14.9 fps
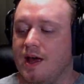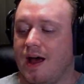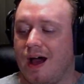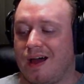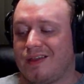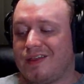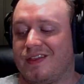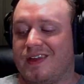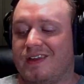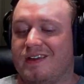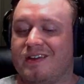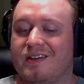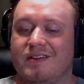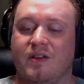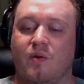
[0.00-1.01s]
I
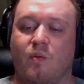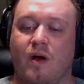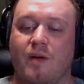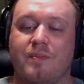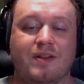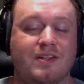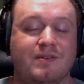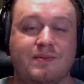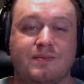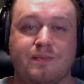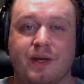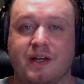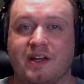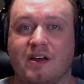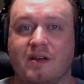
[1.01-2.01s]
think the weapon
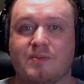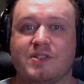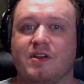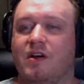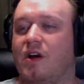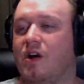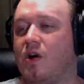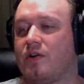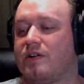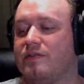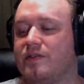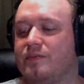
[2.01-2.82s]
pickups are even